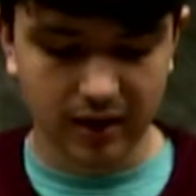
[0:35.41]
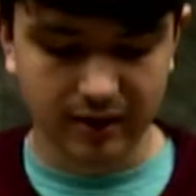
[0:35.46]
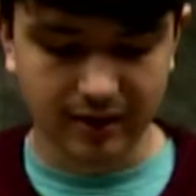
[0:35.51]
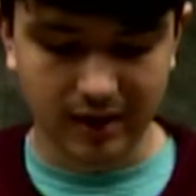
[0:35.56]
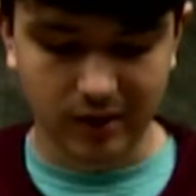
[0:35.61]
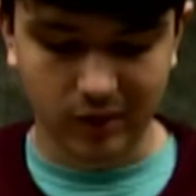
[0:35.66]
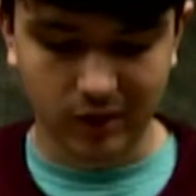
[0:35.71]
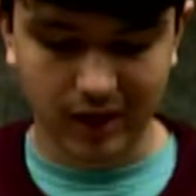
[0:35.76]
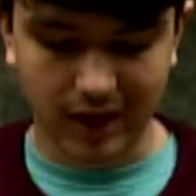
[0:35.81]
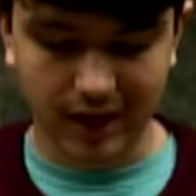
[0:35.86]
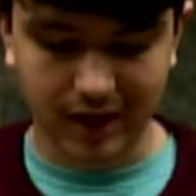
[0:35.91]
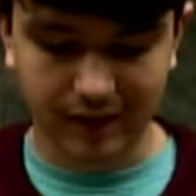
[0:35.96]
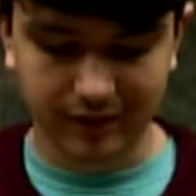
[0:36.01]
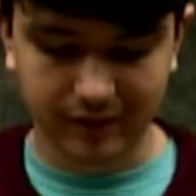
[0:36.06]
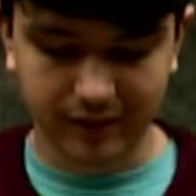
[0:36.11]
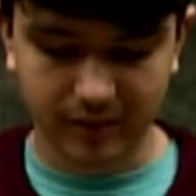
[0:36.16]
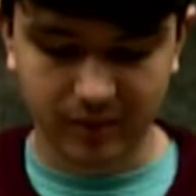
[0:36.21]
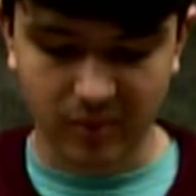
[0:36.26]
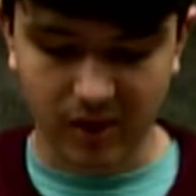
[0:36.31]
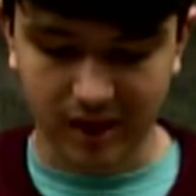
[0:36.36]
that we
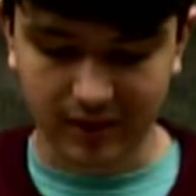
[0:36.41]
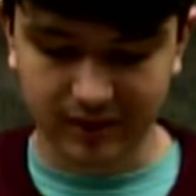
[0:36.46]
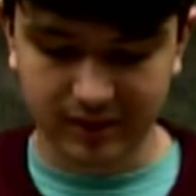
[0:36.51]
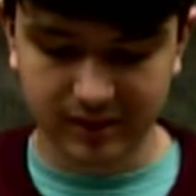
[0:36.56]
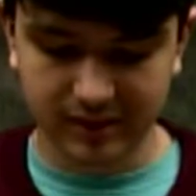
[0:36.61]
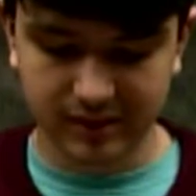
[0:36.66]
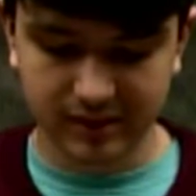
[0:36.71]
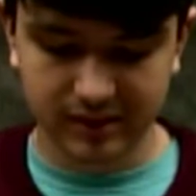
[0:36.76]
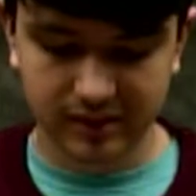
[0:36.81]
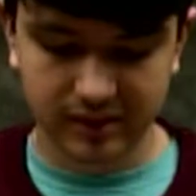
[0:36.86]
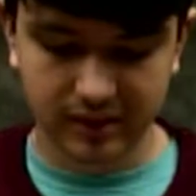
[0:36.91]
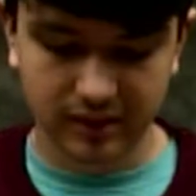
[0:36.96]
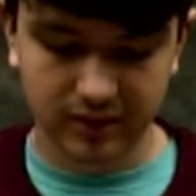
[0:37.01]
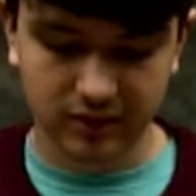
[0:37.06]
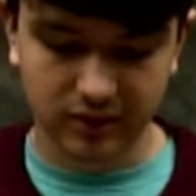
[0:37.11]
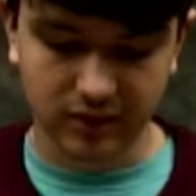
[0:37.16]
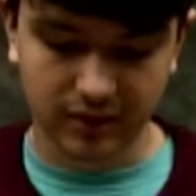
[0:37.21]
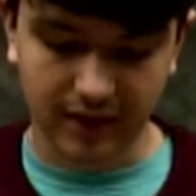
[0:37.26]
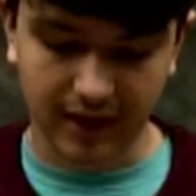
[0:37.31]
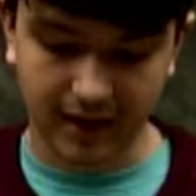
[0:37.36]
have a practice
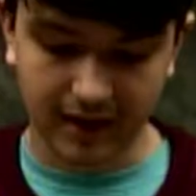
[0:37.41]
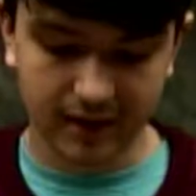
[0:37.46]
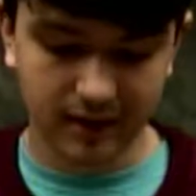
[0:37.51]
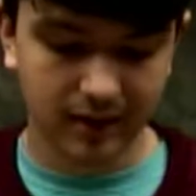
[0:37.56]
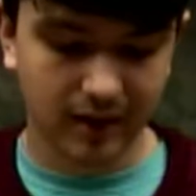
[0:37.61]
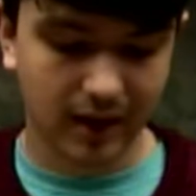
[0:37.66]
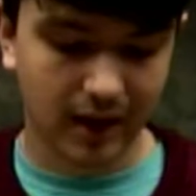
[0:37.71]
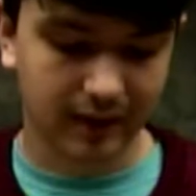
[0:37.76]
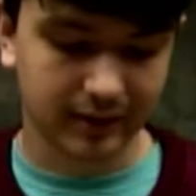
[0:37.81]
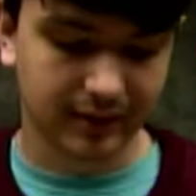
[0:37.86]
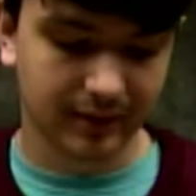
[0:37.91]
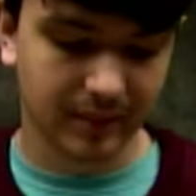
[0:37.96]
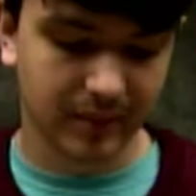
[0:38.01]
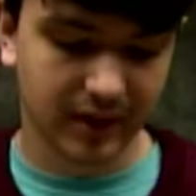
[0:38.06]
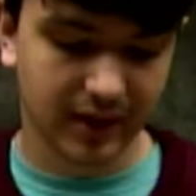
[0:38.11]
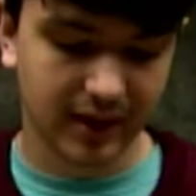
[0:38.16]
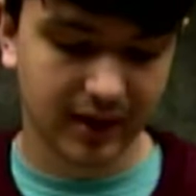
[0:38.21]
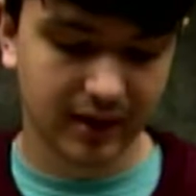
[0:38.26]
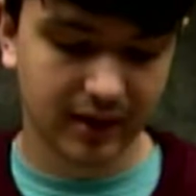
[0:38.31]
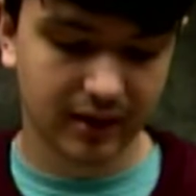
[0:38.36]
today at the
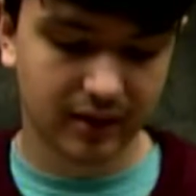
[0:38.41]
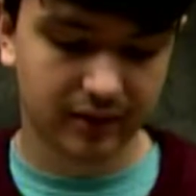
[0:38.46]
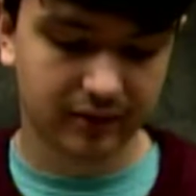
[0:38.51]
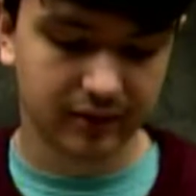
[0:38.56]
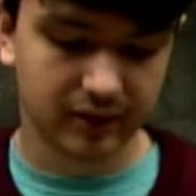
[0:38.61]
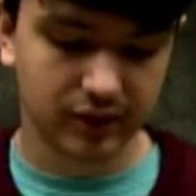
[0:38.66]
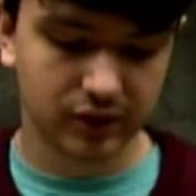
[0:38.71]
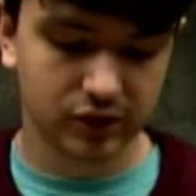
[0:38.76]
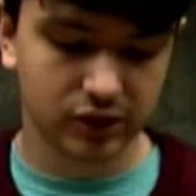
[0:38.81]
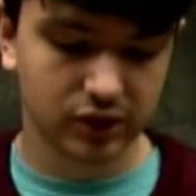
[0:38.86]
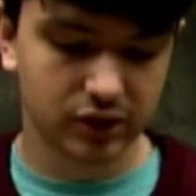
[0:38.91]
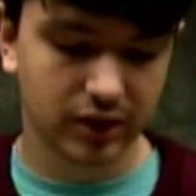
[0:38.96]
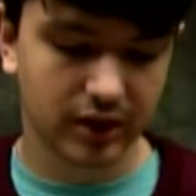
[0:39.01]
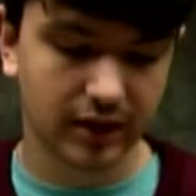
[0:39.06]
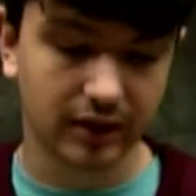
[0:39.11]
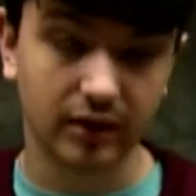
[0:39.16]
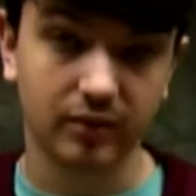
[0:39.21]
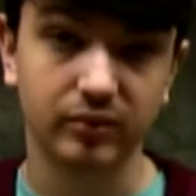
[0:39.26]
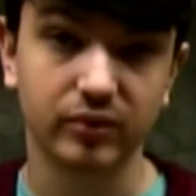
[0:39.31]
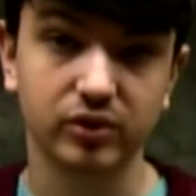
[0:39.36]
beginning of lunch
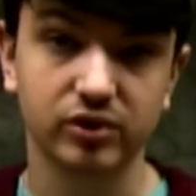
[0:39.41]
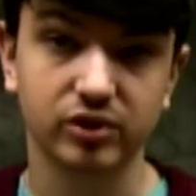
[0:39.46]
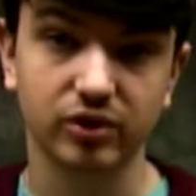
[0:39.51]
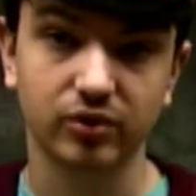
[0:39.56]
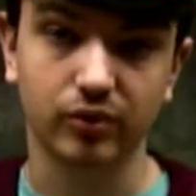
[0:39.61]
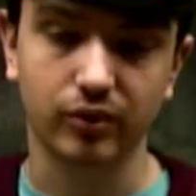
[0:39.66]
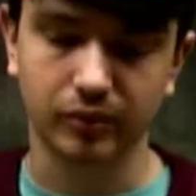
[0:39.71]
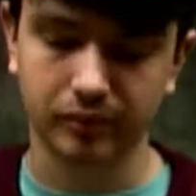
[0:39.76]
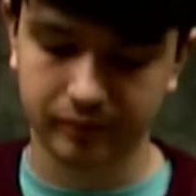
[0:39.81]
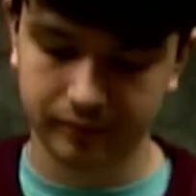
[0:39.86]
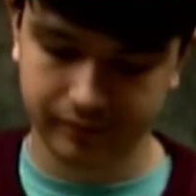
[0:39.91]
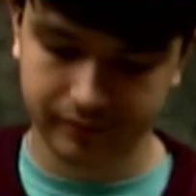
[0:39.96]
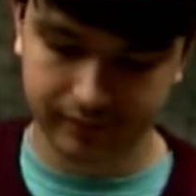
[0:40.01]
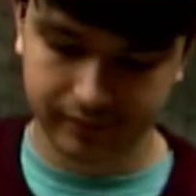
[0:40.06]
in the music room.